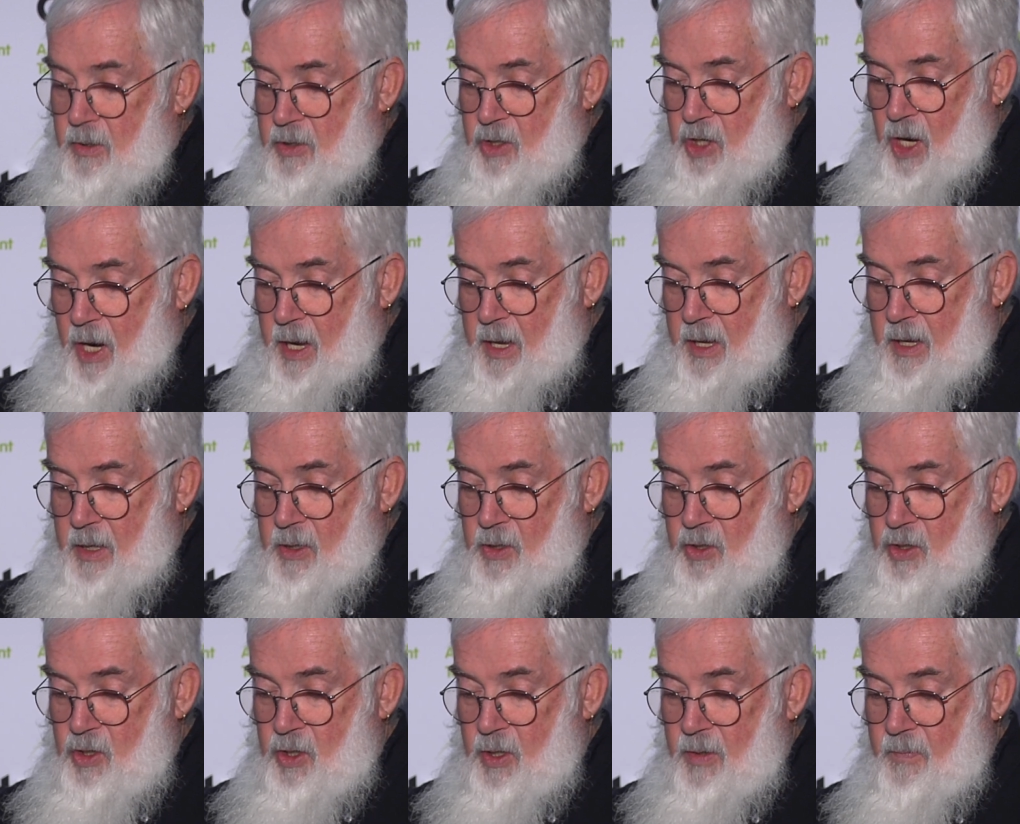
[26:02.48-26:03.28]

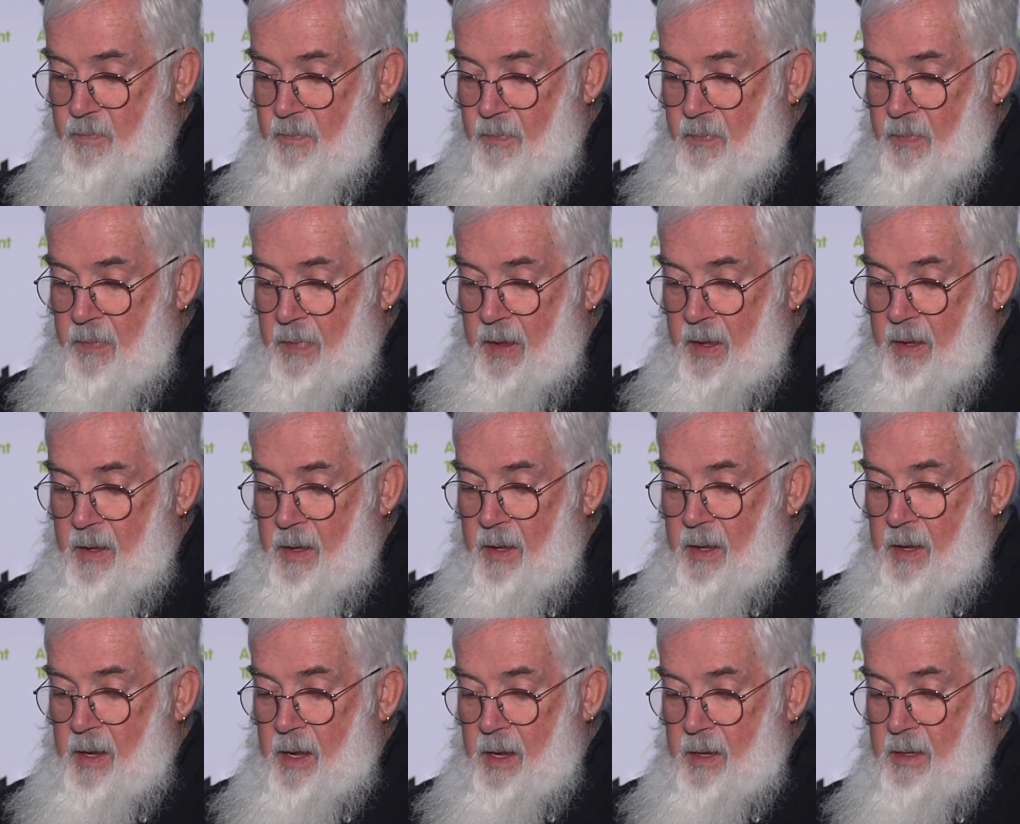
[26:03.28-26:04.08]
changed.
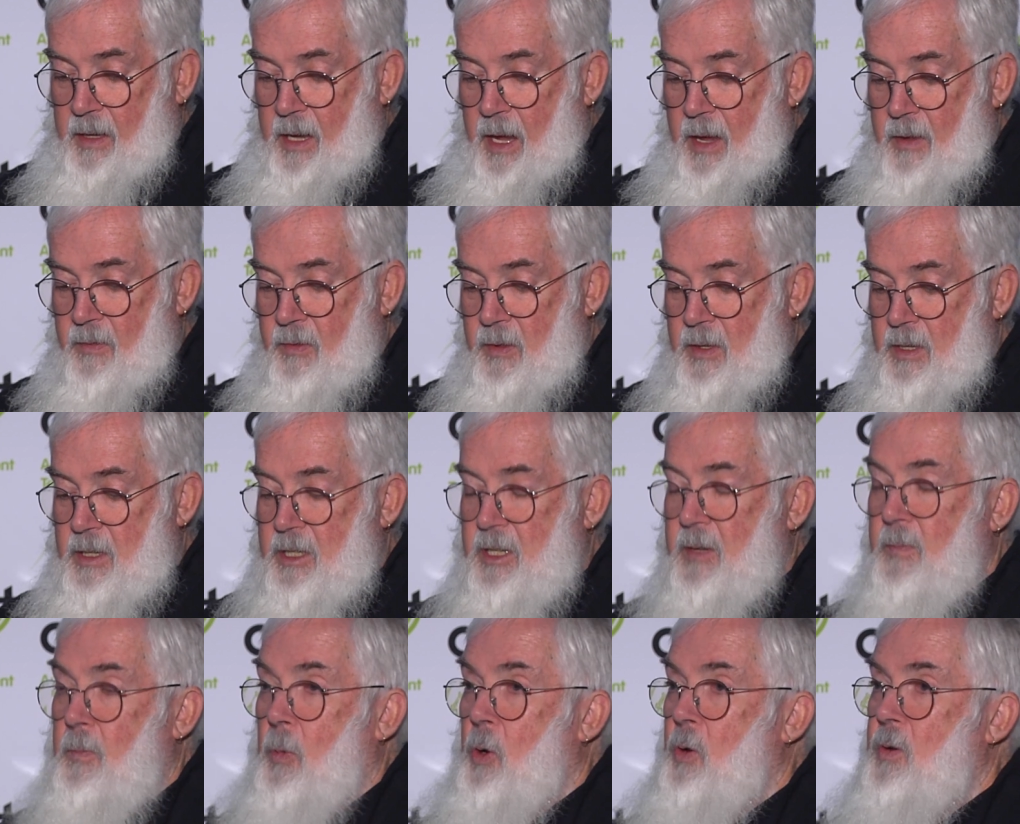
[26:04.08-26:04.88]
Again, this
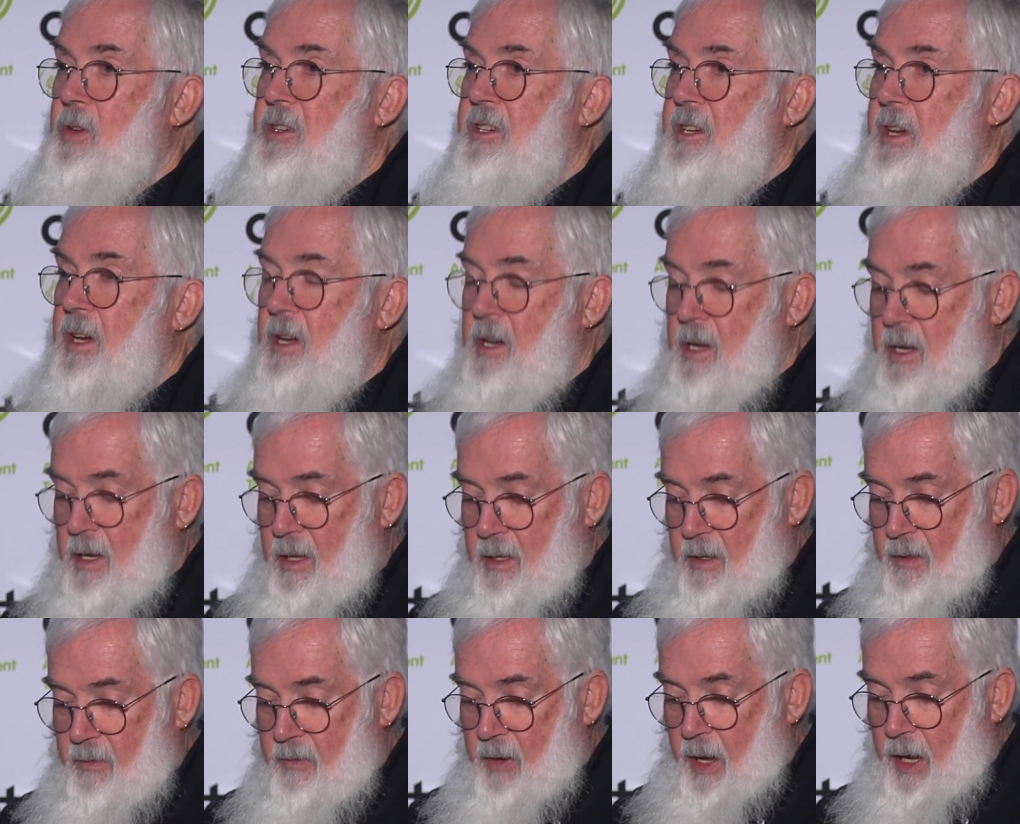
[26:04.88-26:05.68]
small city
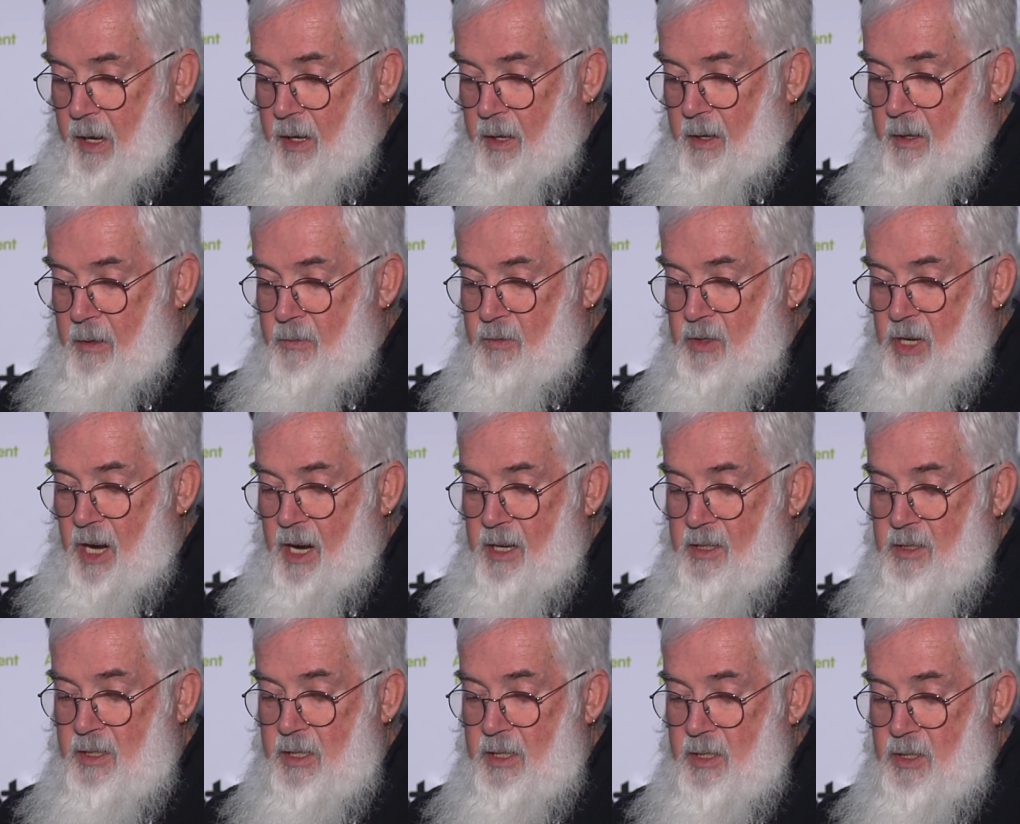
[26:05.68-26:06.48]
in the valley of
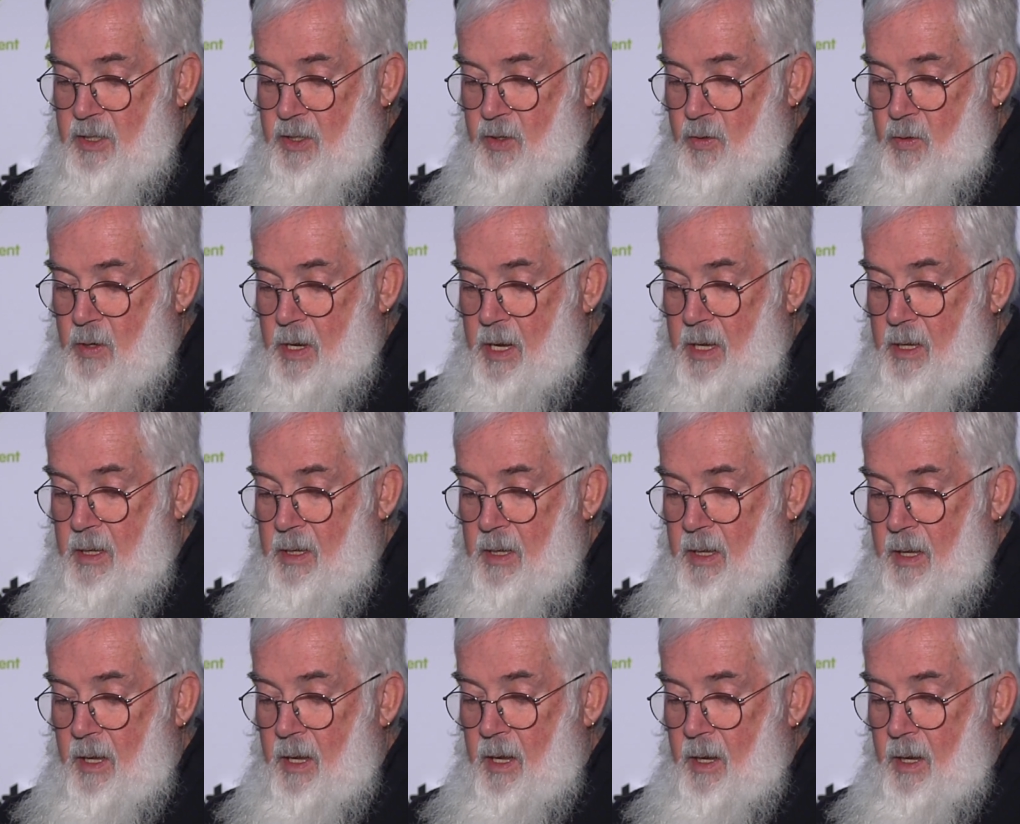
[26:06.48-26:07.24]
Jackson's Creek